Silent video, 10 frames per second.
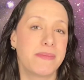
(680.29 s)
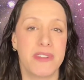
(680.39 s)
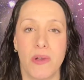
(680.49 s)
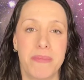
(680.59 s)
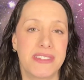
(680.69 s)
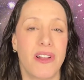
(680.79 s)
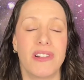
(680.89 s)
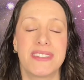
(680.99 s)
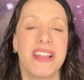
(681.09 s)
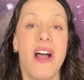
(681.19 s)
you know,
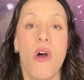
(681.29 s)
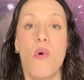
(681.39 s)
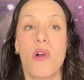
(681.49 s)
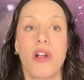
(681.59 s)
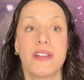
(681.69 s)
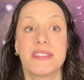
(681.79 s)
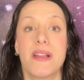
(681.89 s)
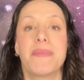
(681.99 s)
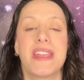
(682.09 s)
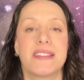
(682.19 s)
basalts, or
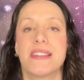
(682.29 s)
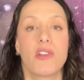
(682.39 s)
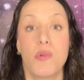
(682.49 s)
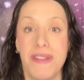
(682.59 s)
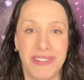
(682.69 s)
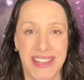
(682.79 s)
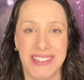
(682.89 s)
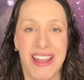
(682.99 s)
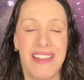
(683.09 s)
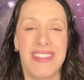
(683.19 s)
something
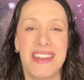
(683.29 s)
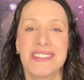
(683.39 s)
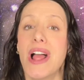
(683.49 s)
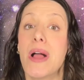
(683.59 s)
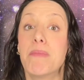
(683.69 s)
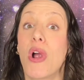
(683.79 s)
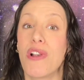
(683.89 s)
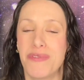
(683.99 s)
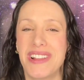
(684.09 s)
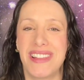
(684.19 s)
equivalent that is not
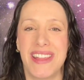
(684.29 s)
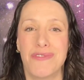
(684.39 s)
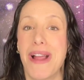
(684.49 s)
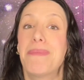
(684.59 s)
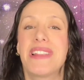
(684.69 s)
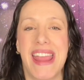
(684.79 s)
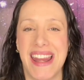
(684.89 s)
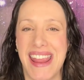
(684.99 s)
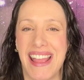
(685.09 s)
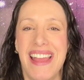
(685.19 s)
perfectly
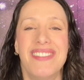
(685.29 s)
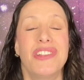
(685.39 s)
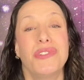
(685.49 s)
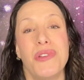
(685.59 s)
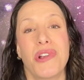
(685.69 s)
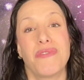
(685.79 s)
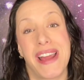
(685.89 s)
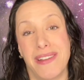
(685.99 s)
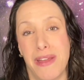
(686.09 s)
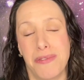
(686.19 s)
replicating the lunar
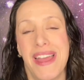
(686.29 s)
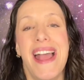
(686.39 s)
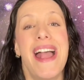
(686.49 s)
regolith.